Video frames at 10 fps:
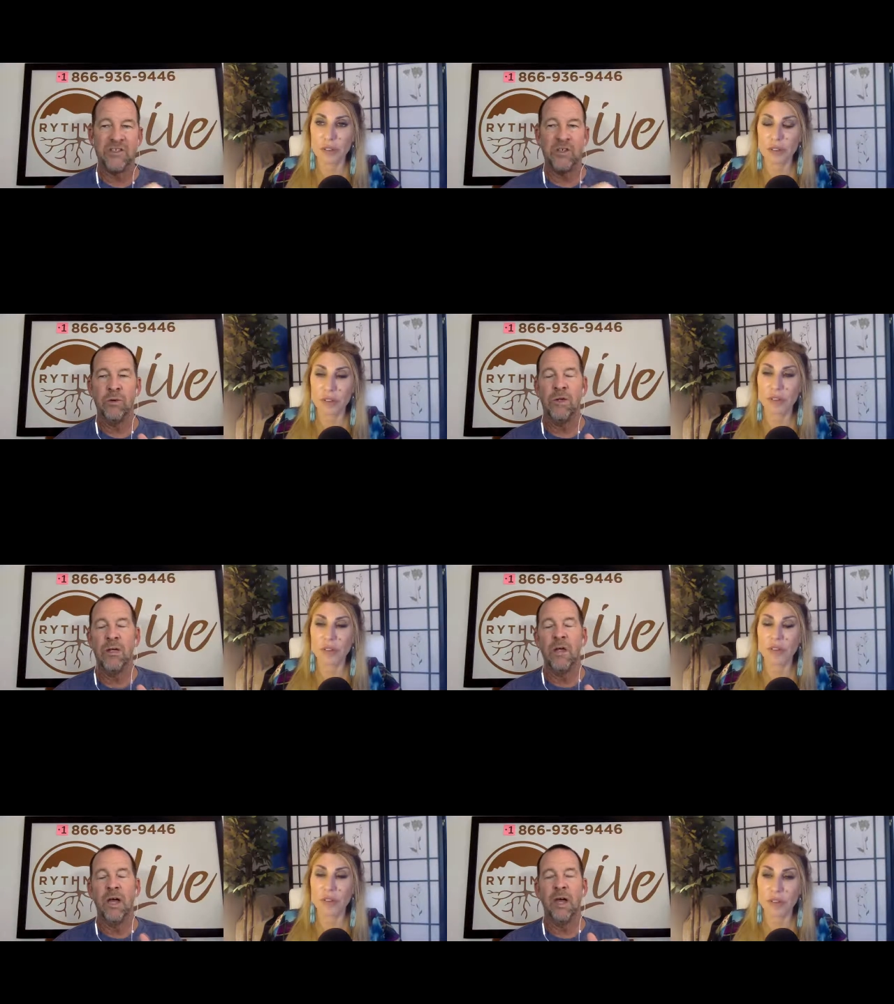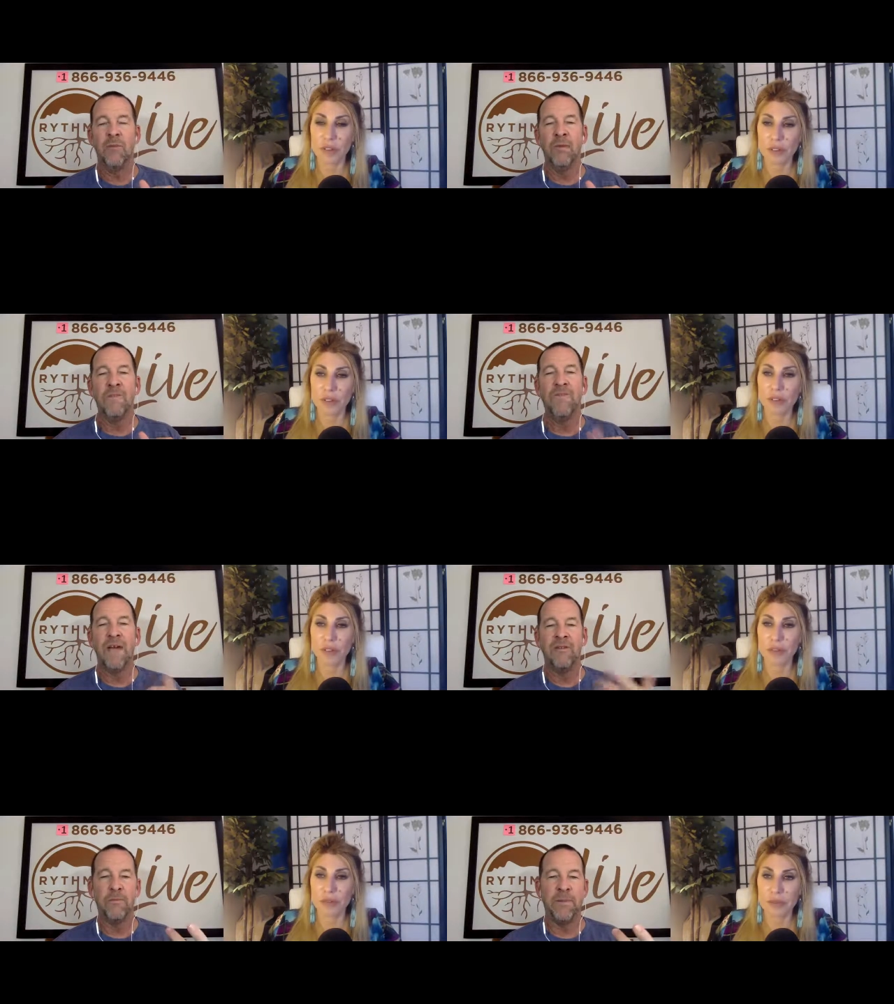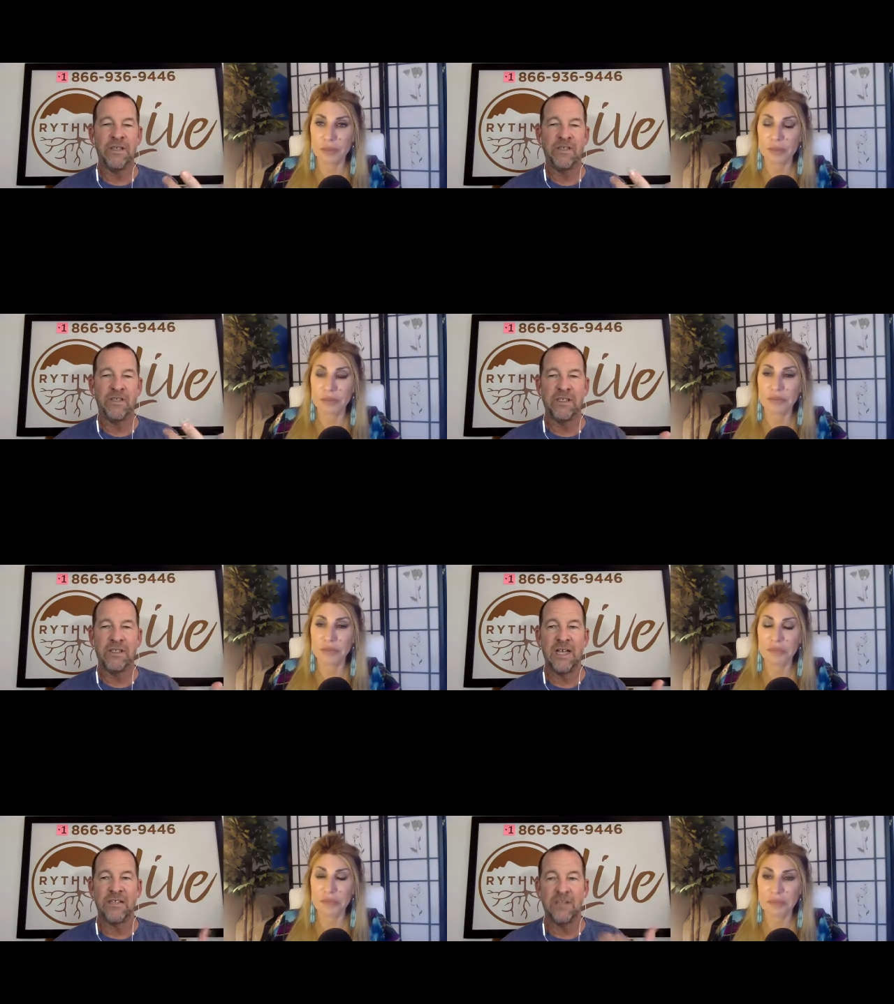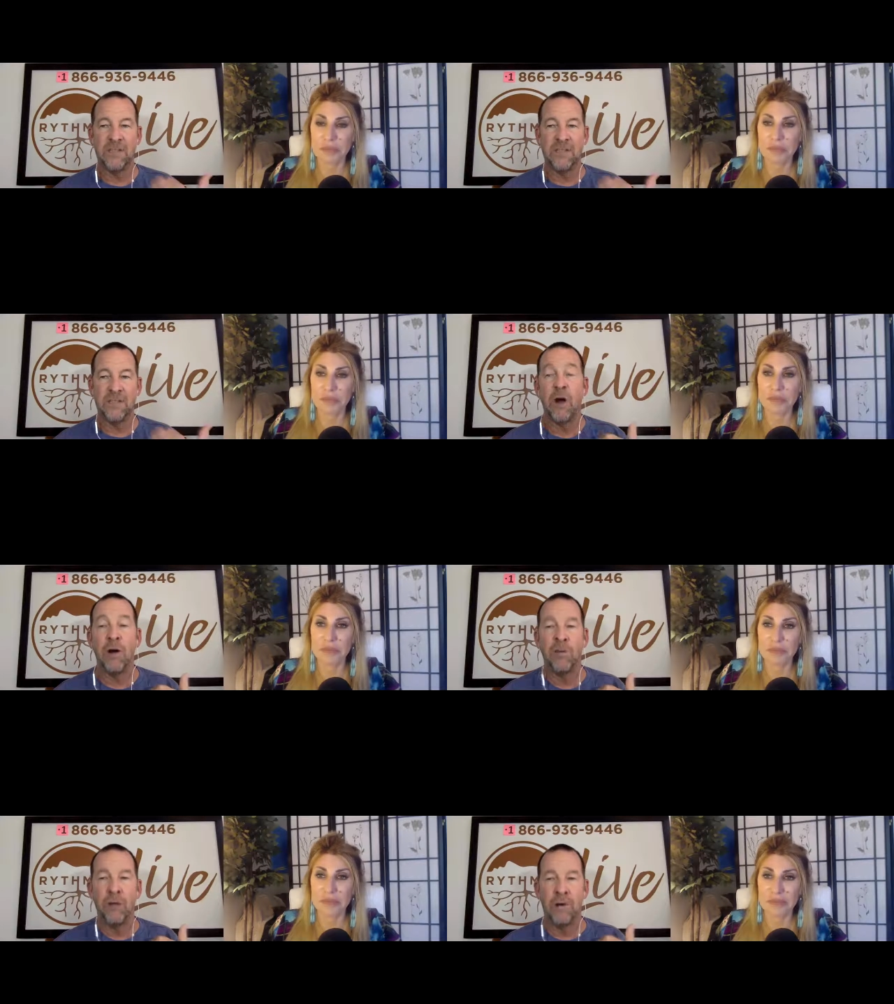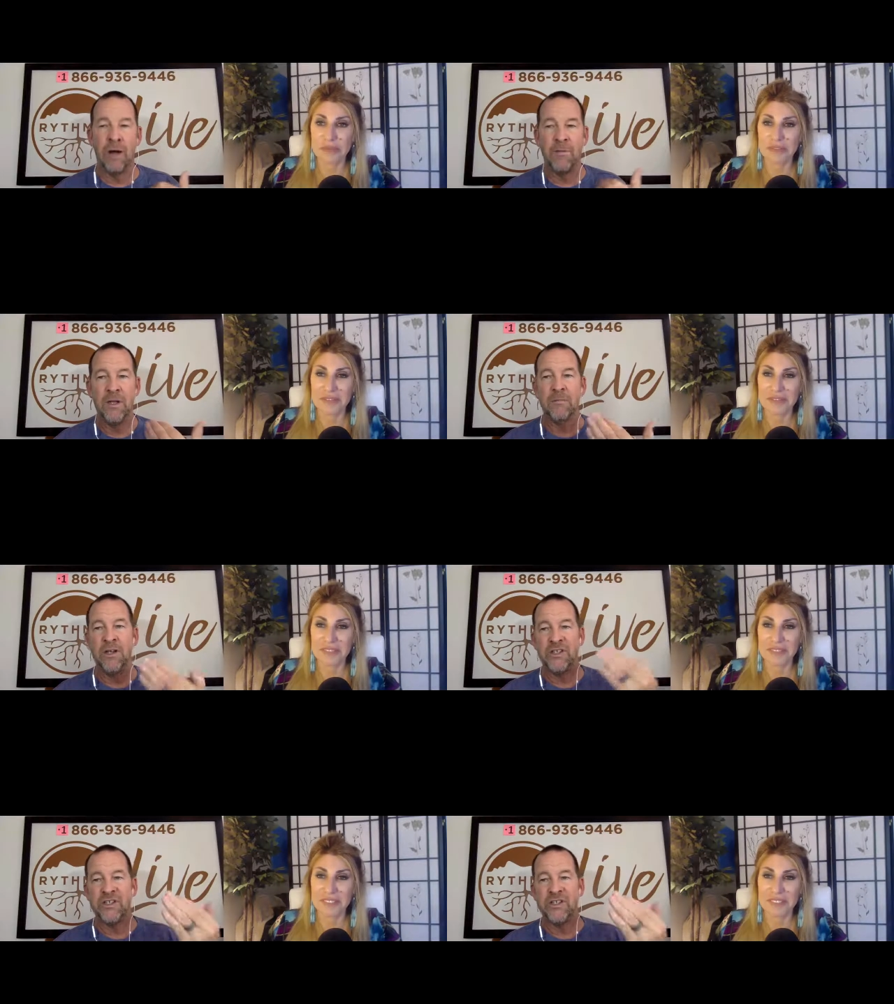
Speaker 1: So we've found the best success, at least for our program, by just